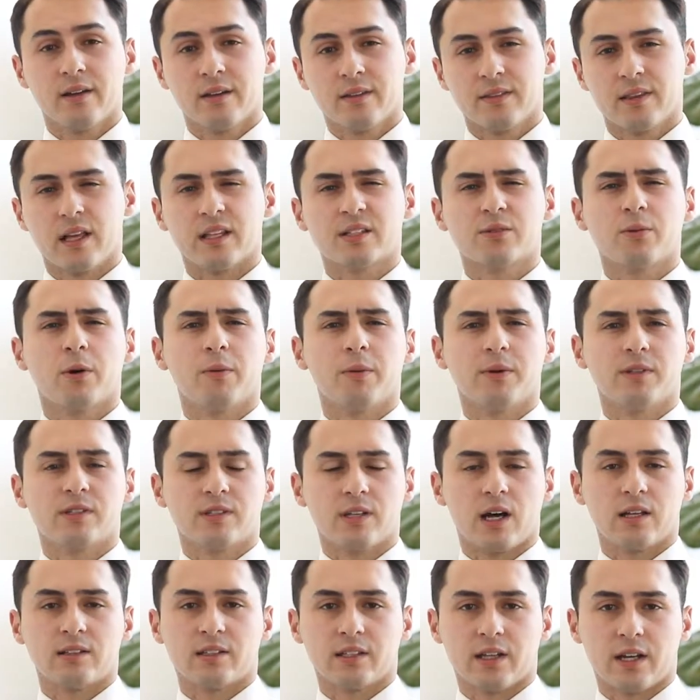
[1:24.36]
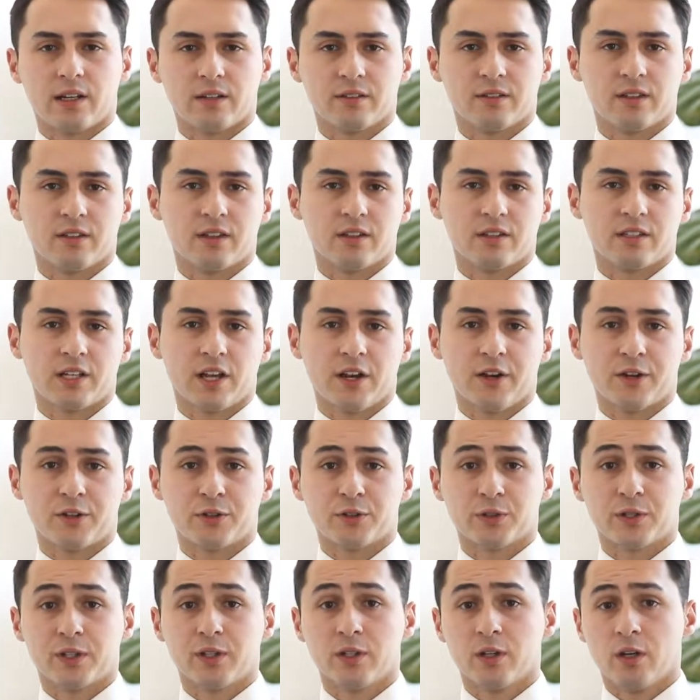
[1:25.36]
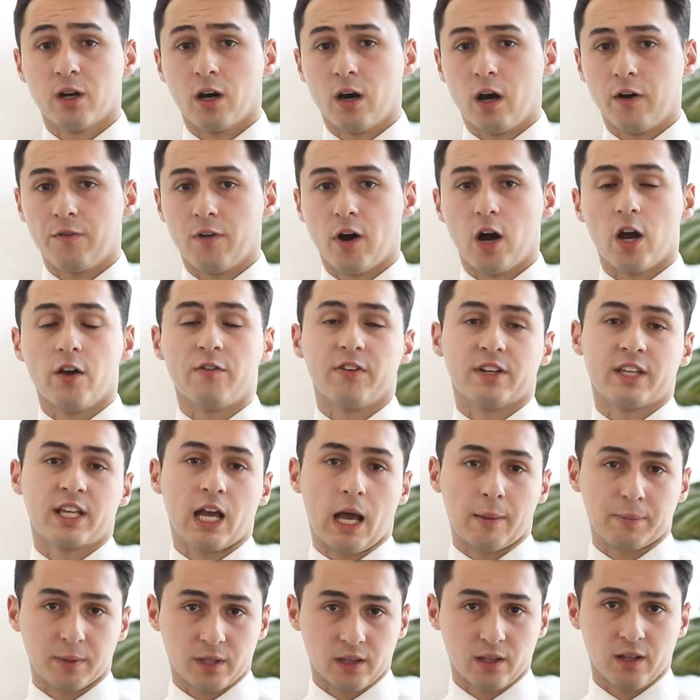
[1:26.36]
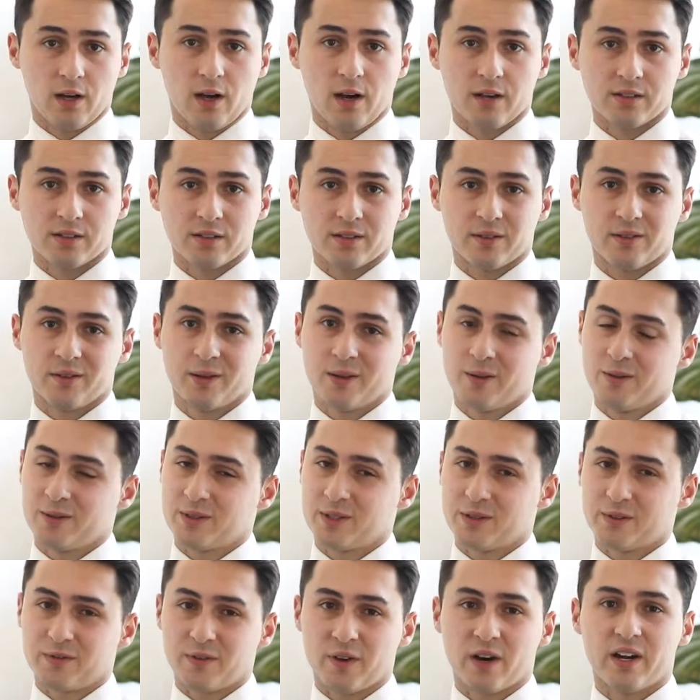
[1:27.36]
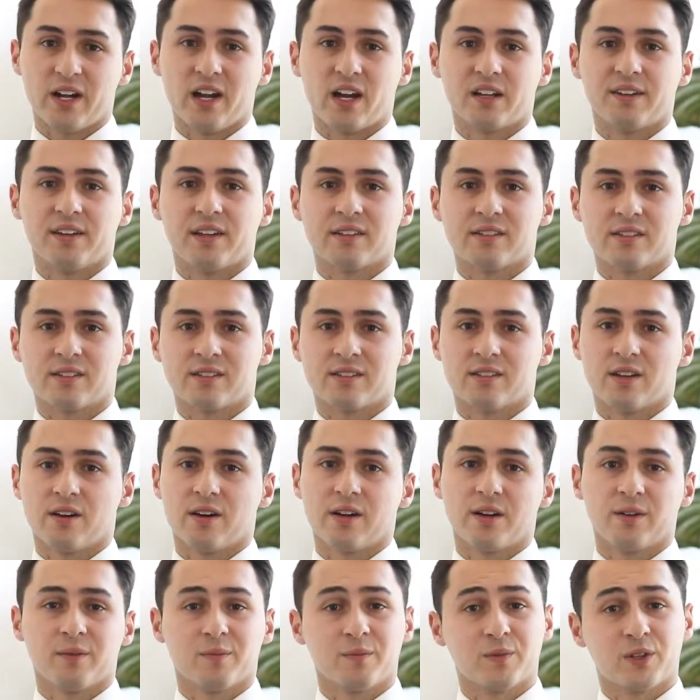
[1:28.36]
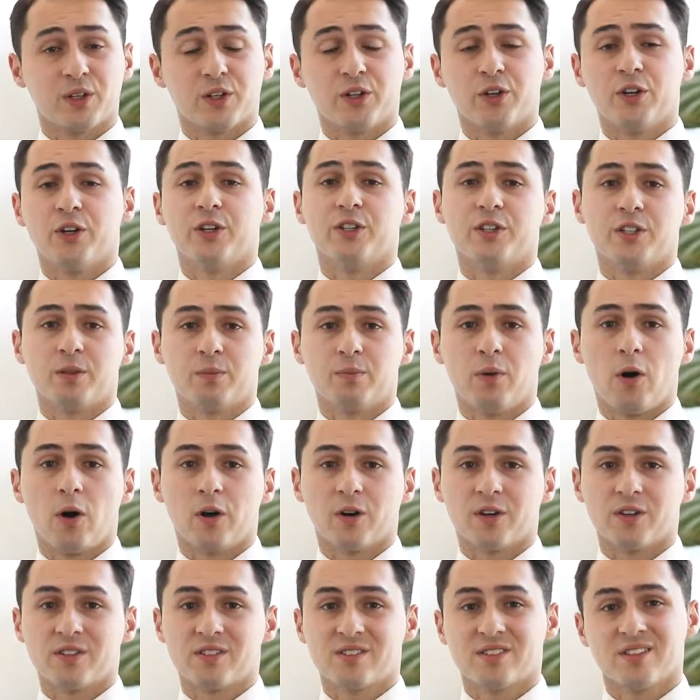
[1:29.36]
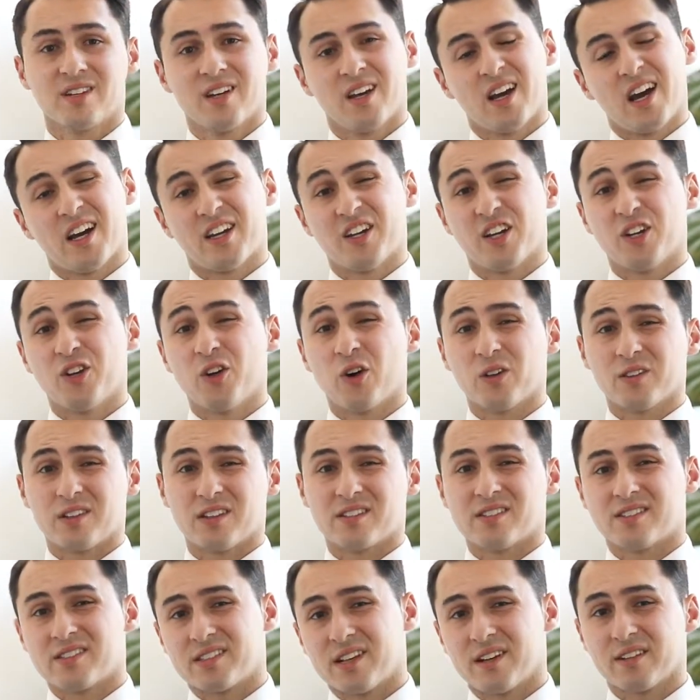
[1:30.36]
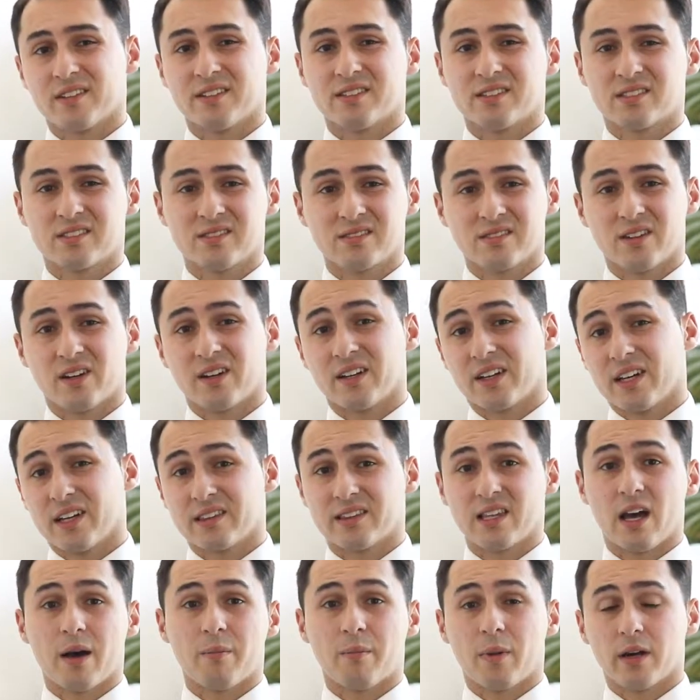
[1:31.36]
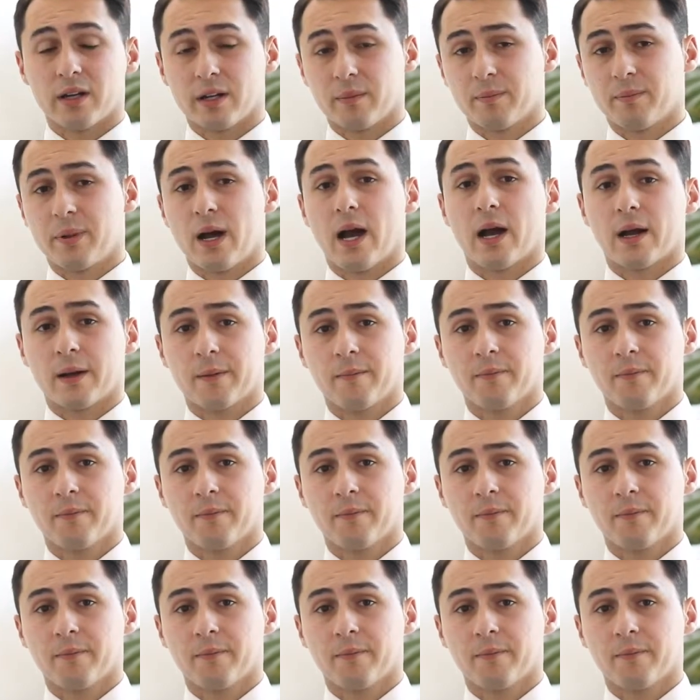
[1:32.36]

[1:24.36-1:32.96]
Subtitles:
That's where we start to get into the territory of overcapitalizing, which is very unnecessary, can hurt your pockets, and you're not necessarily going to get that money back.